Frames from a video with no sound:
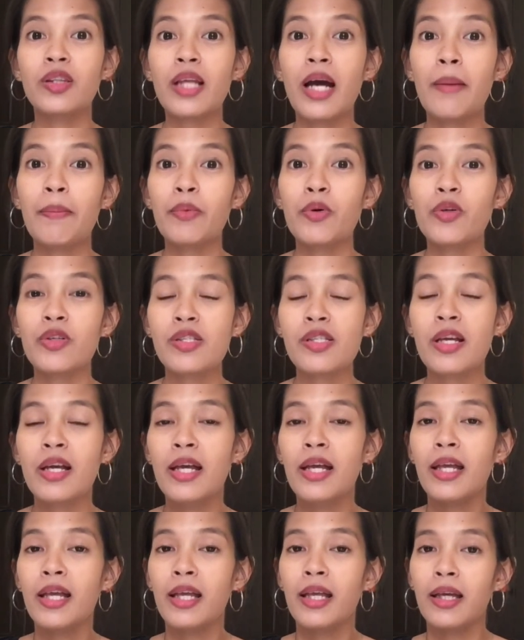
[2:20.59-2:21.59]
Tapos,
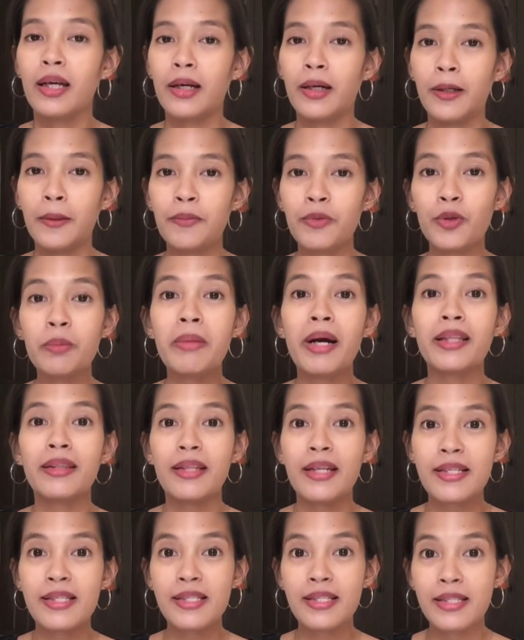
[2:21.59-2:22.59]
yung
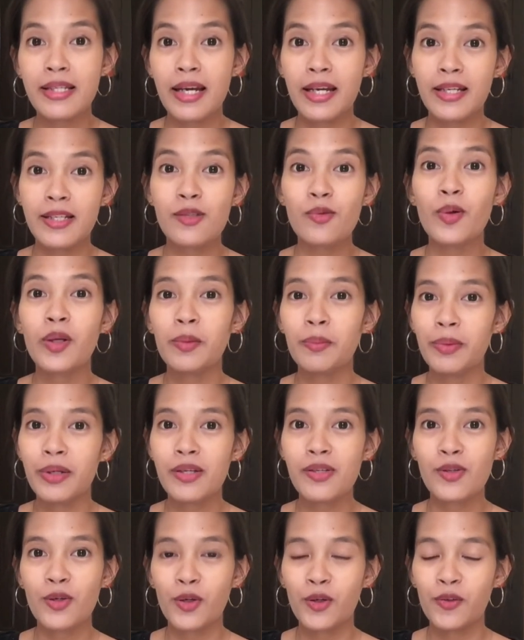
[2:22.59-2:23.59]
mattress niya is well
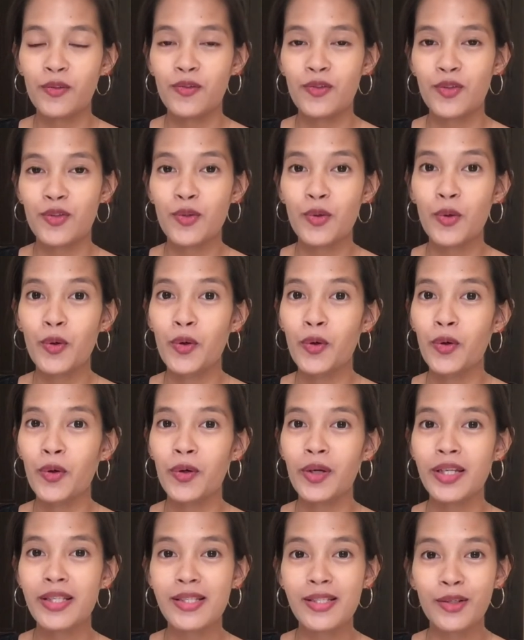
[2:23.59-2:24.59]
preserved.
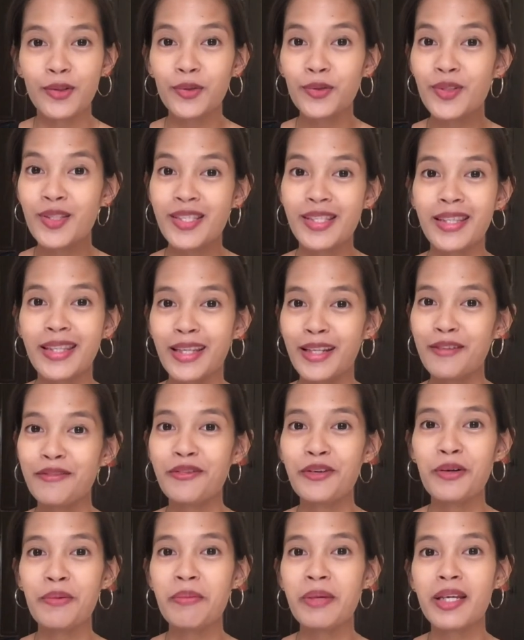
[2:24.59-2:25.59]
So, it's a good steal
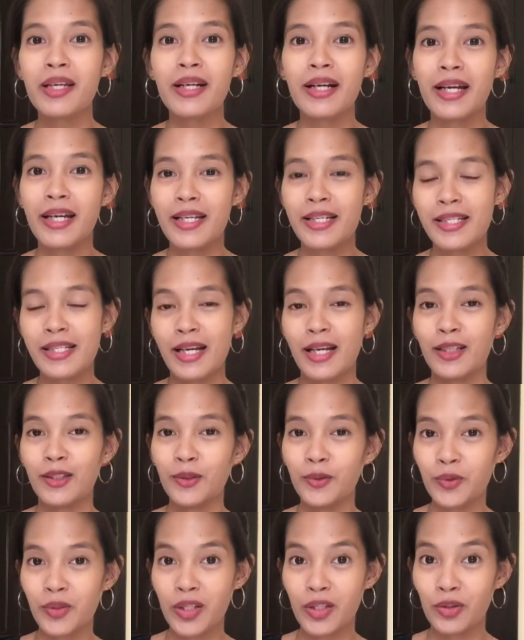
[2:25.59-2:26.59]
for me, guys. I
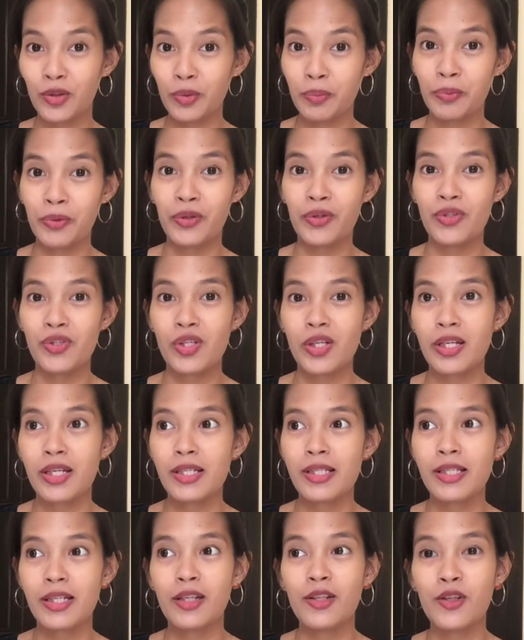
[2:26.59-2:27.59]
don't need to
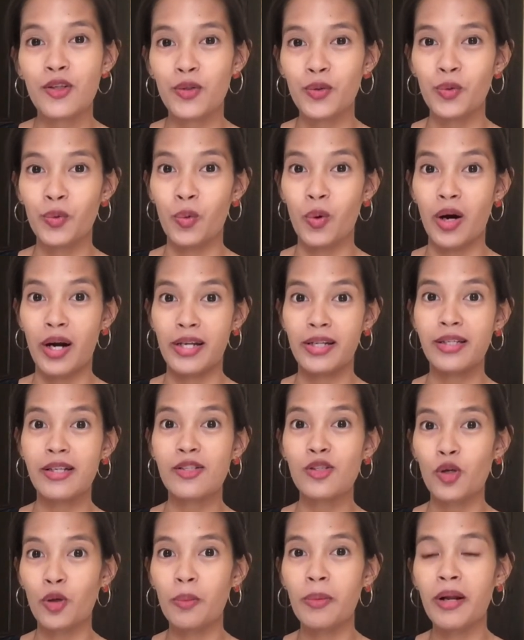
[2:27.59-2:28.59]
purchase a new one
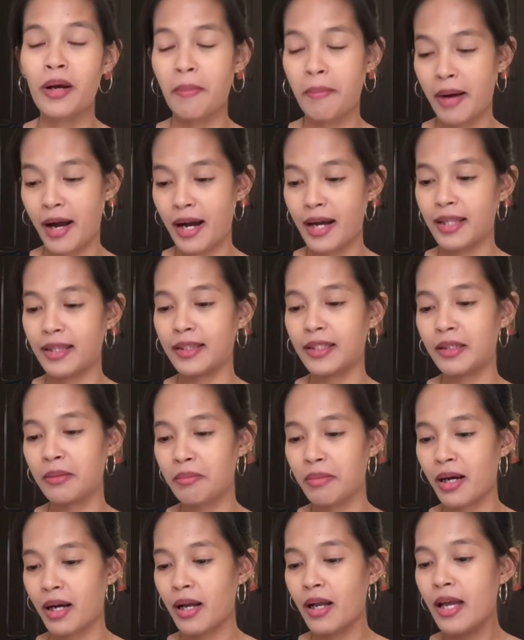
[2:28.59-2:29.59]
na sobrang mahal,
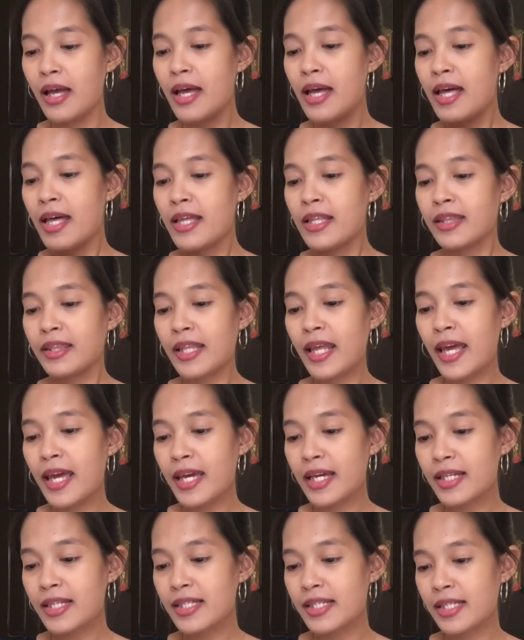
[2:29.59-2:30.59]
diba?
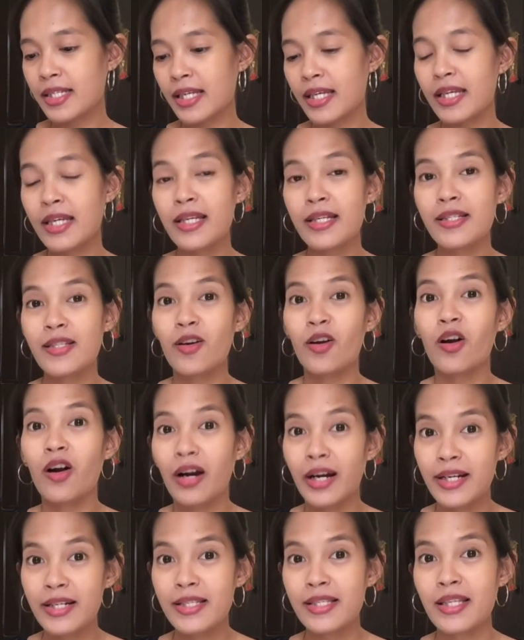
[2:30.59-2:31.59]
Next is a
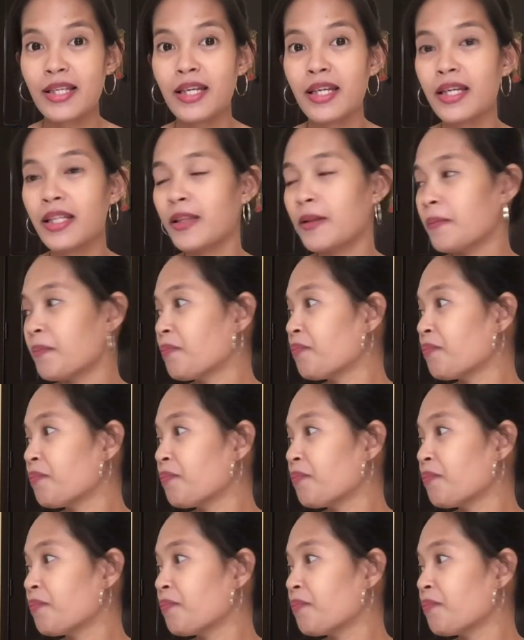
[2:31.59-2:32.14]
car seat.